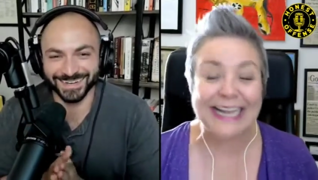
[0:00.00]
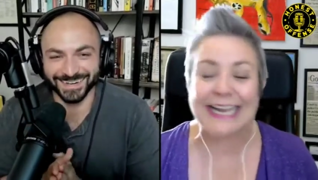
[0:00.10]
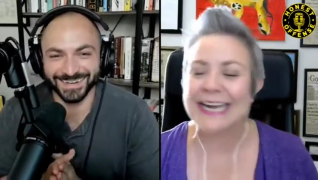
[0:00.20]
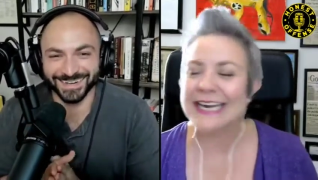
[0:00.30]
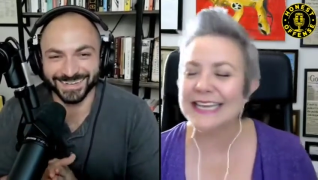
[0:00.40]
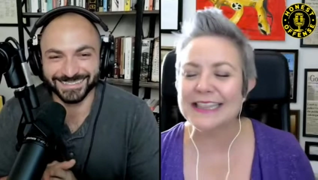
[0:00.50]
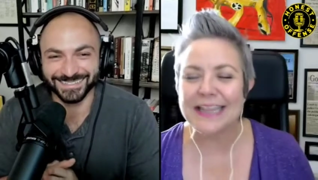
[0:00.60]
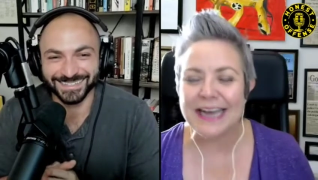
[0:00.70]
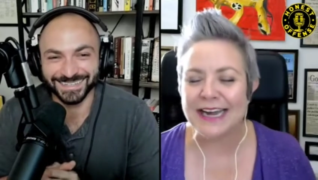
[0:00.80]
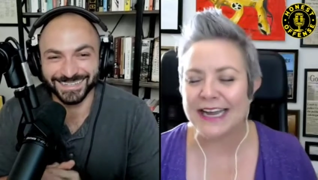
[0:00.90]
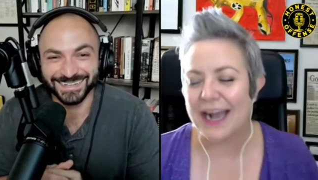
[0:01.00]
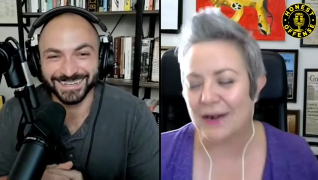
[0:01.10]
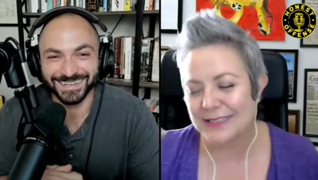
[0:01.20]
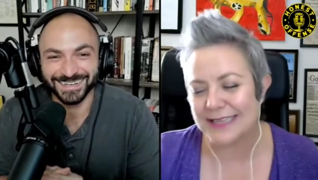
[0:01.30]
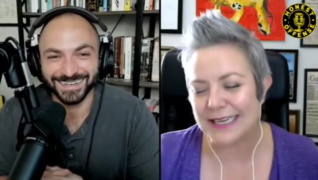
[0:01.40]
Speaker 1: can't lie. I
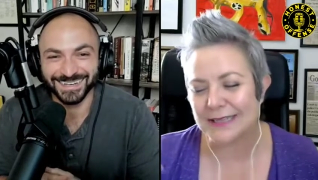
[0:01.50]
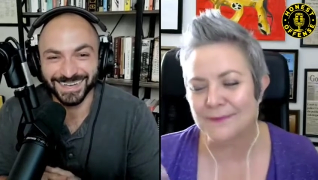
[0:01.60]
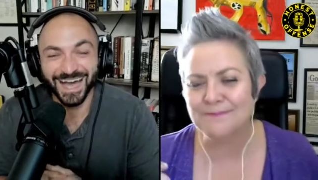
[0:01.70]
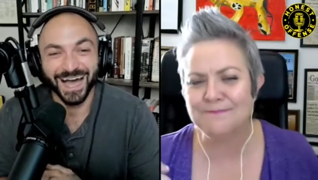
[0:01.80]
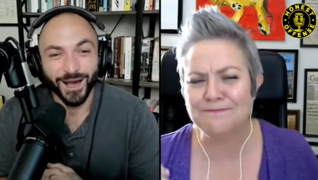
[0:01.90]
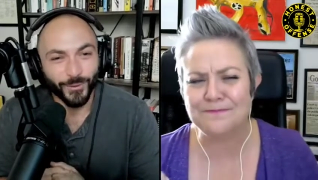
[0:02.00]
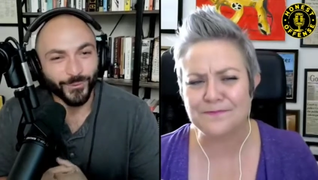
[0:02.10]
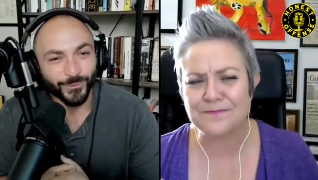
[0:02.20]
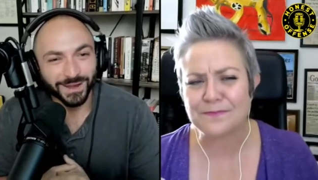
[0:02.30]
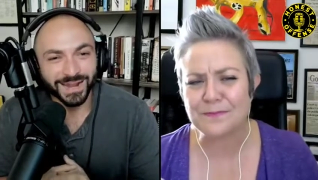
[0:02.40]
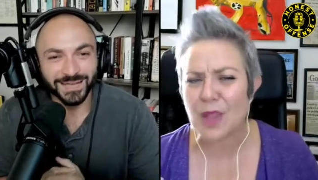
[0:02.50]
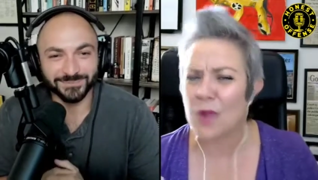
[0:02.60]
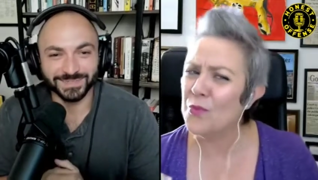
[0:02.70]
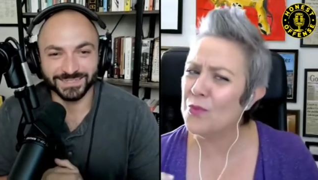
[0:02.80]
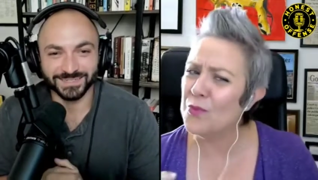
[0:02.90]
was like, hmm,
Speaker 2: what
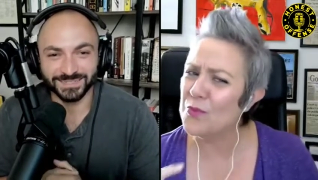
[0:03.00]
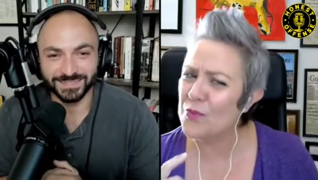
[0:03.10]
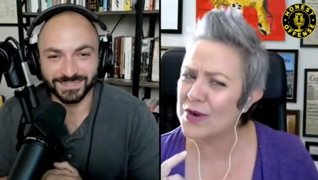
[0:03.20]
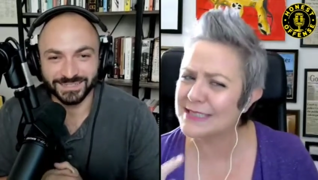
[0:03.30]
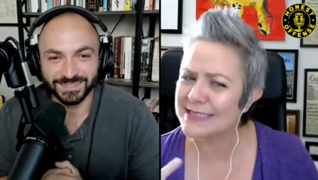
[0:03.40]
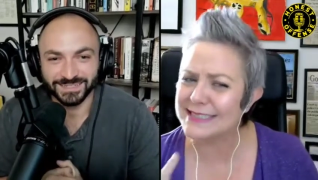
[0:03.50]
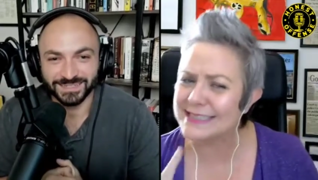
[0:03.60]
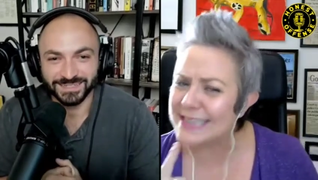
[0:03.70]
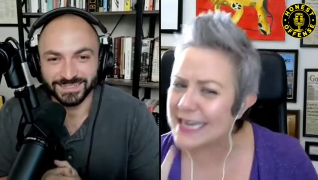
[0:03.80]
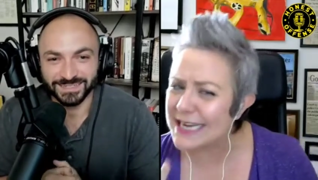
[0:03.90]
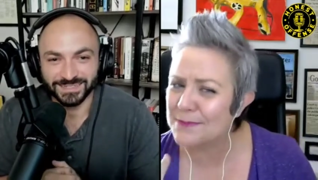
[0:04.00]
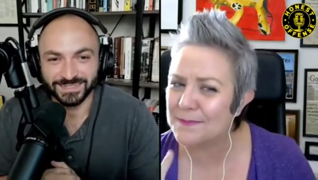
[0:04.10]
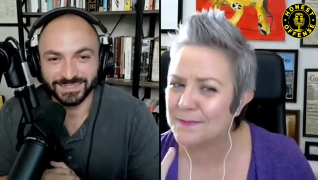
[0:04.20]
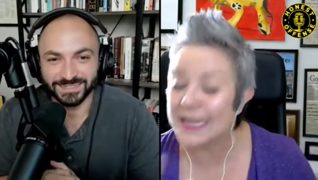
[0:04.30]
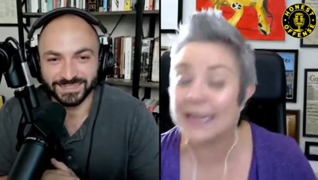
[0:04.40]
happened?
Speaker 1: What is a dead?
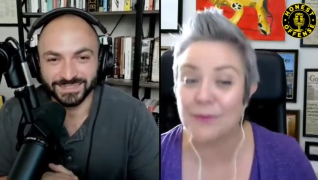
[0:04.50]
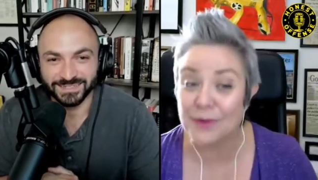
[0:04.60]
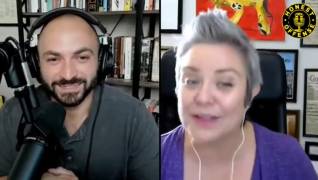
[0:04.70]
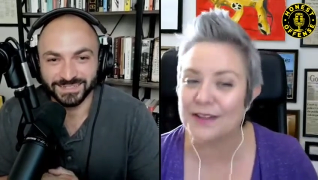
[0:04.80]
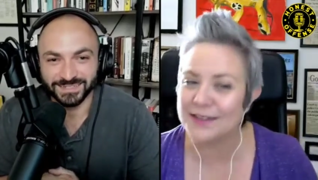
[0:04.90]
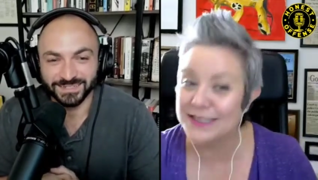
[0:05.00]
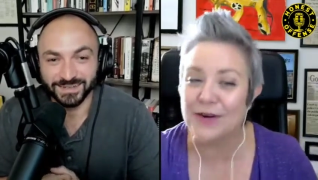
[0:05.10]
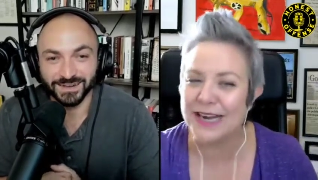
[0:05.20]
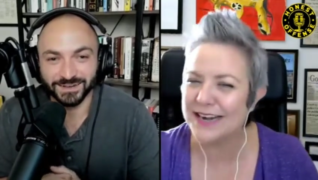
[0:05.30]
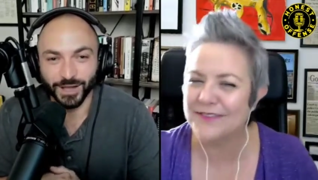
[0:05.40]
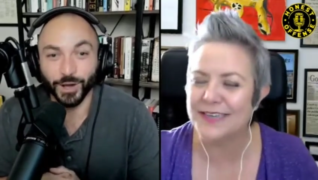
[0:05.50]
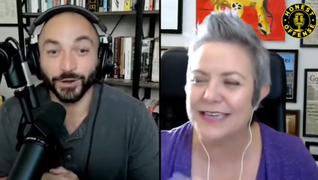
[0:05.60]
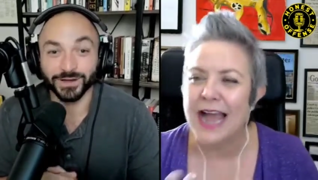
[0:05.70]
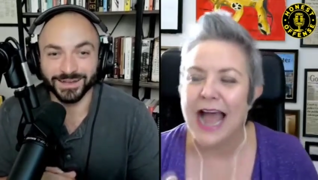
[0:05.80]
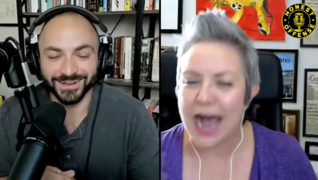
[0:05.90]
Yeah, well, no, I didn't even.
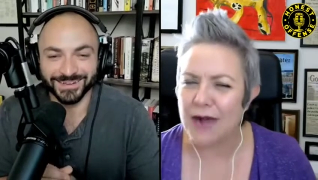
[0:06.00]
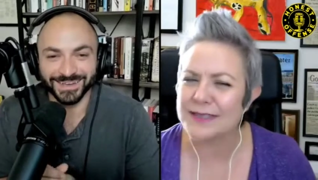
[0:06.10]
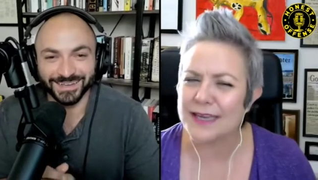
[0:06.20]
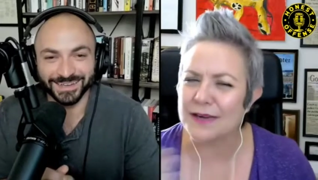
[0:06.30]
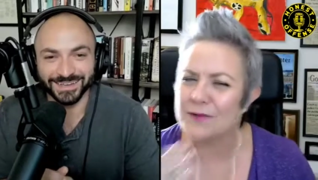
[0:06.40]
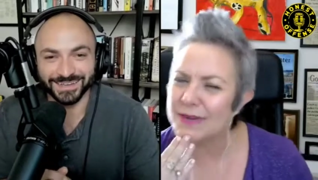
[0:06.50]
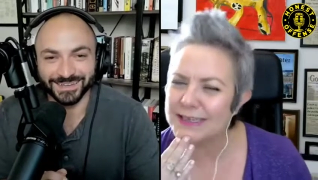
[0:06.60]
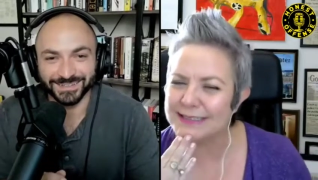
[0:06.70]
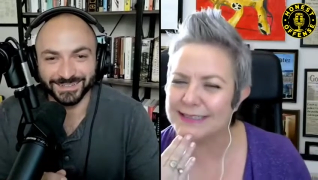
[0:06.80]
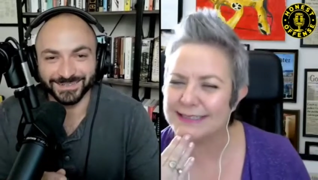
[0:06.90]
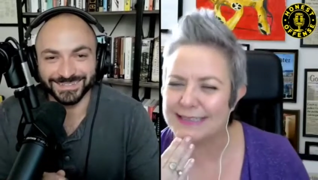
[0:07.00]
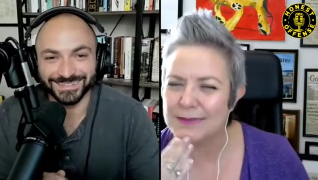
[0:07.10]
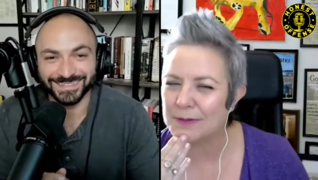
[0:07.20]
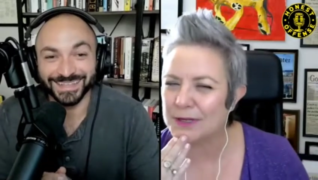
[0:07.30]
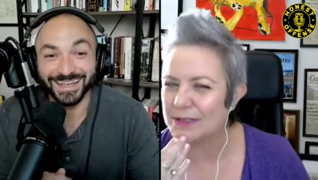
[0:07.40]
Oh, okay. I was like, what does a
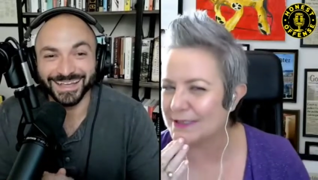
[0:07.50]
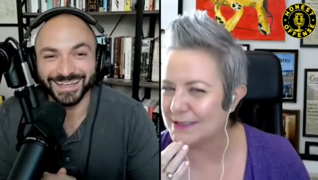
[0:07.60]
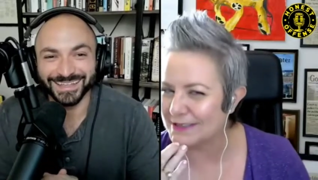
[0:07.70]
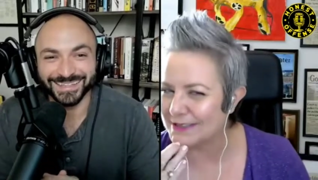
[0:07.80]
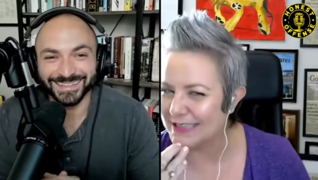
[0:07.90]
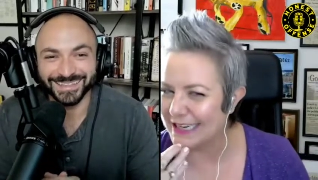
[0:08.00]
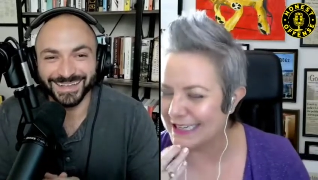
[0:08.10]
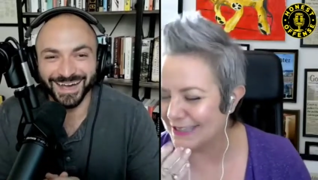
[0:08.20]
dead person look like?